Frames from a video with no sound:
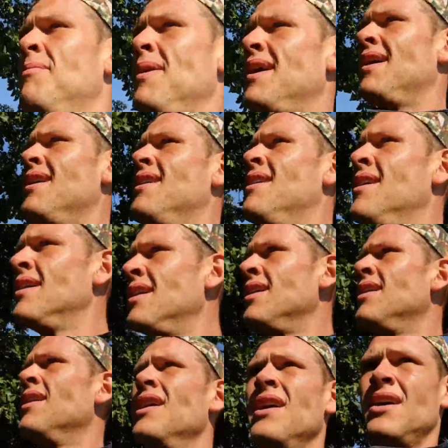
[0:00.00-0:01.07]
but
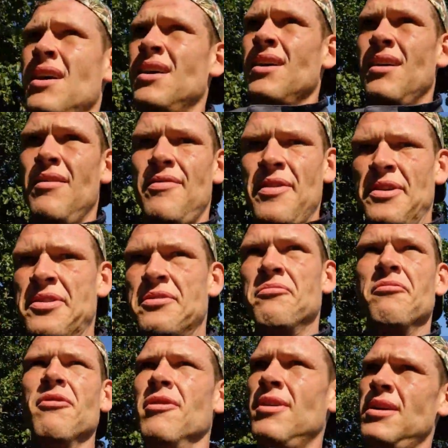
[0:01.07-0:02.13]
I found
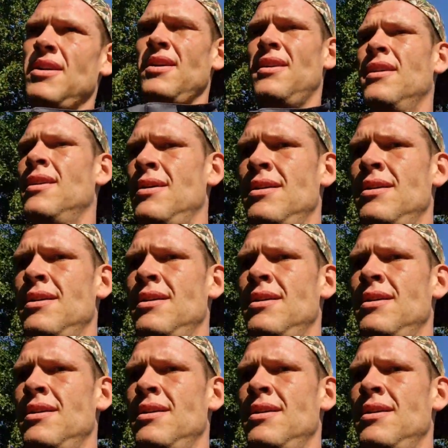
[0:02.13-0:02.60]
some really,